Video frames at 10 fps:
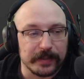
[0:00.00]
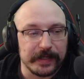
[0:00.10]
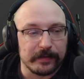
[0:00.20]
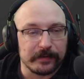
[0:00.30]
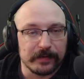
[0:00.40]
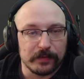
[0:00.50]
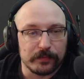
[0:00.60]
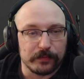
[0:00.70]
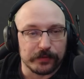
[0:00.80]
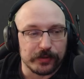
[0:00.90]
here,
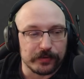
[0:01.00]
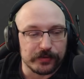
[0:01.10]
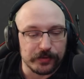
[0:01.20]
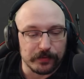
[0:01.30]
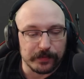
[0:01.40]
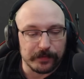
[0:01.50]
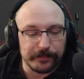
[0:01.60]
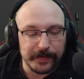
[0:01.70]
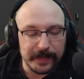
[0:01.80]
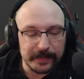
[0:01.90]
which I'll show real
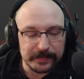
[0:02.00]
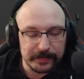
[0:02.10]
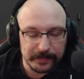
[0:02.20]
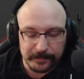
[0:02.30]
fast.